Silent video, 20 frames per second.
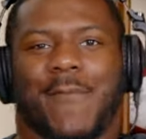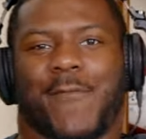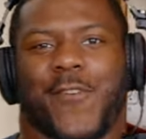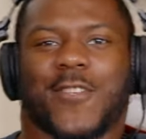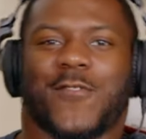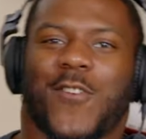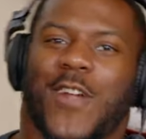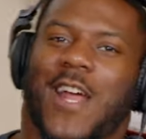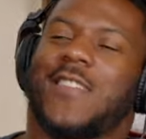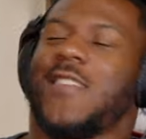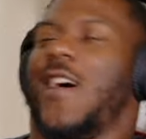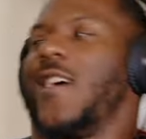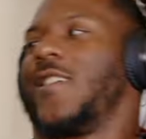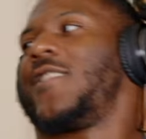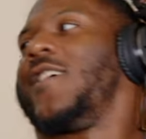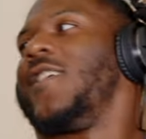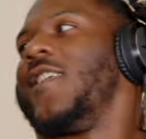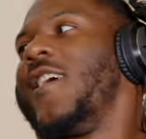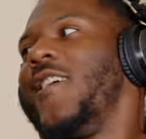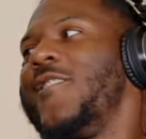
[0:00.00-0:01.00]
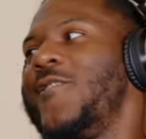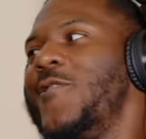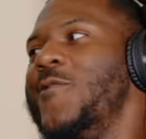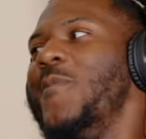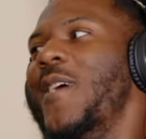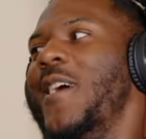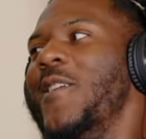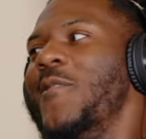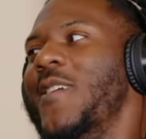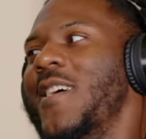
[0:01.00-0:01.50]
First of all, that's our shit now too,
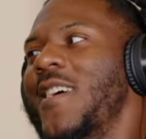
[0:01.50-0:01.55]
by the way.